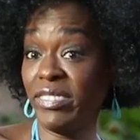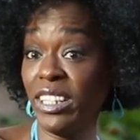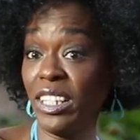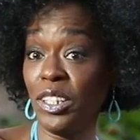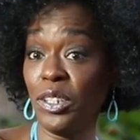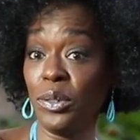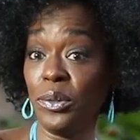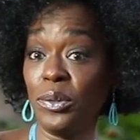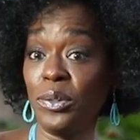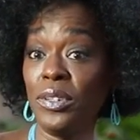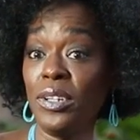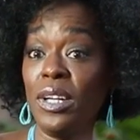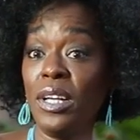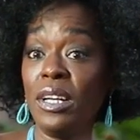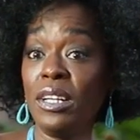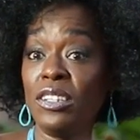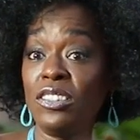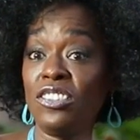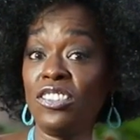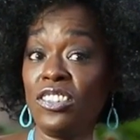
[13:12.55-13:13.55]

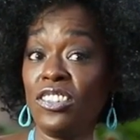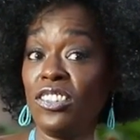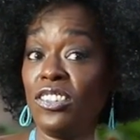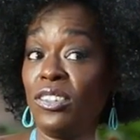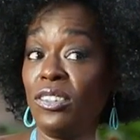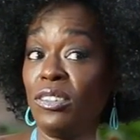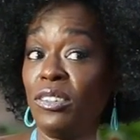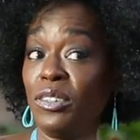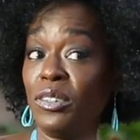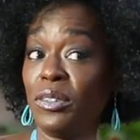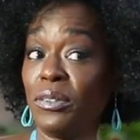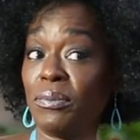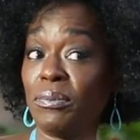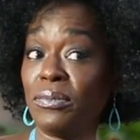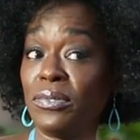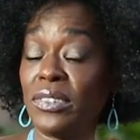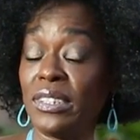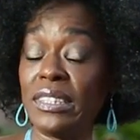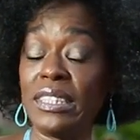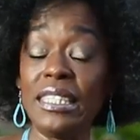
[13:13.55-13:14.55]
to
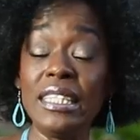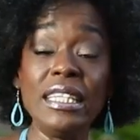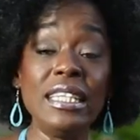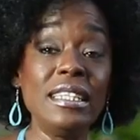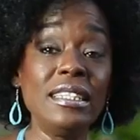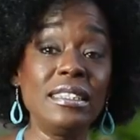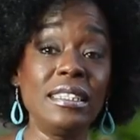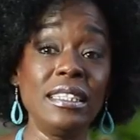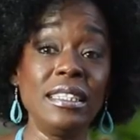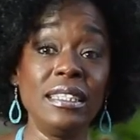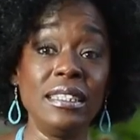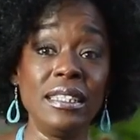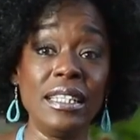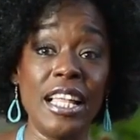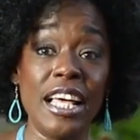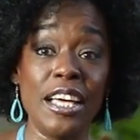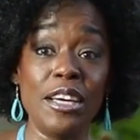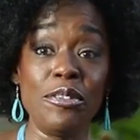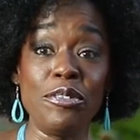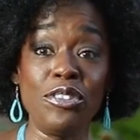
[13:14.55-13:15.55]
the easy
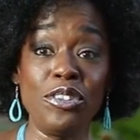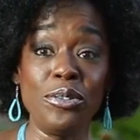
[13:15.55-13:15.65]
life.